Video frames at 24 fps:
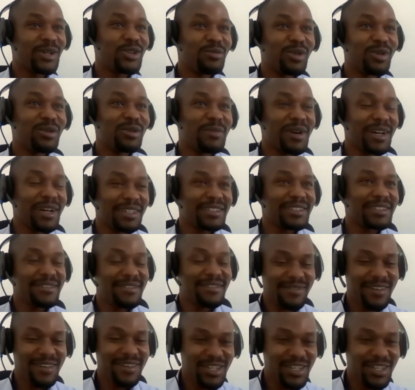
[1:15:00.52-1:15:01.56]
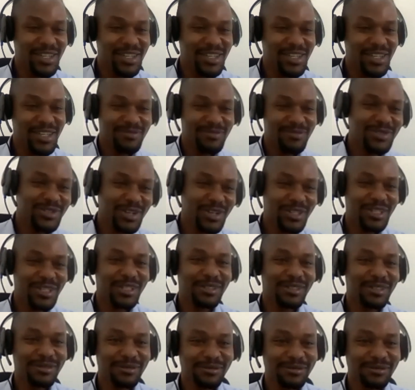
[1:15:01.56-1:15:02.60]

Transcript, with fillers: global markets. Thank you, Chaship.